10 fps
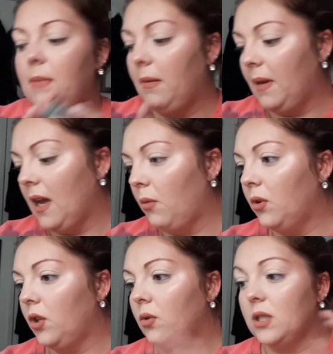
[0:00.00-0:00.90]
Maybe I will
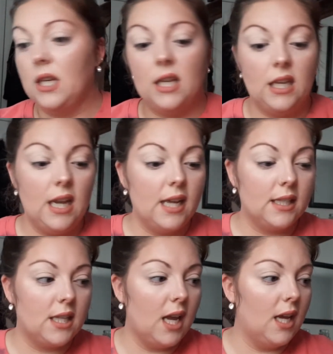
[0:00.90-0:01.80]
use it
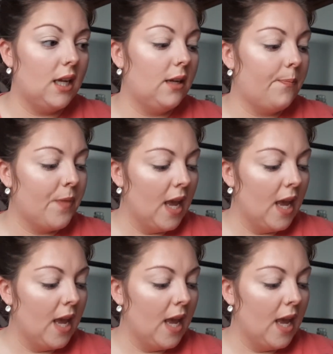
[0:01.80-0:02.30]
next time.